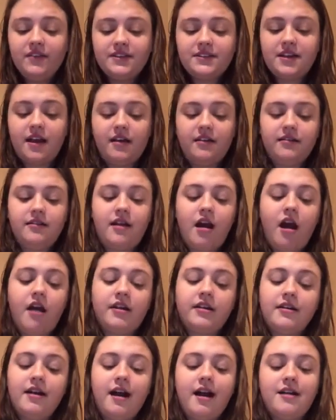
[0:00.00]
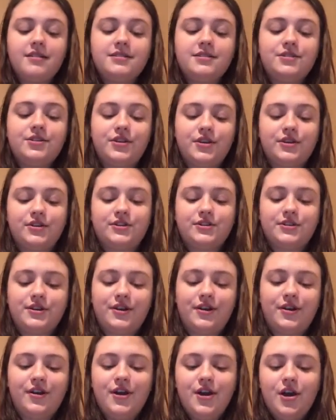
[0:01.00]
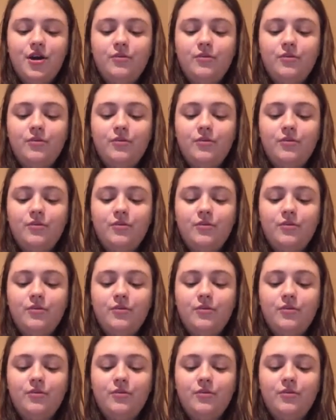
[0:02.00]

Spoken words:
Sala Garnacaz Kirshner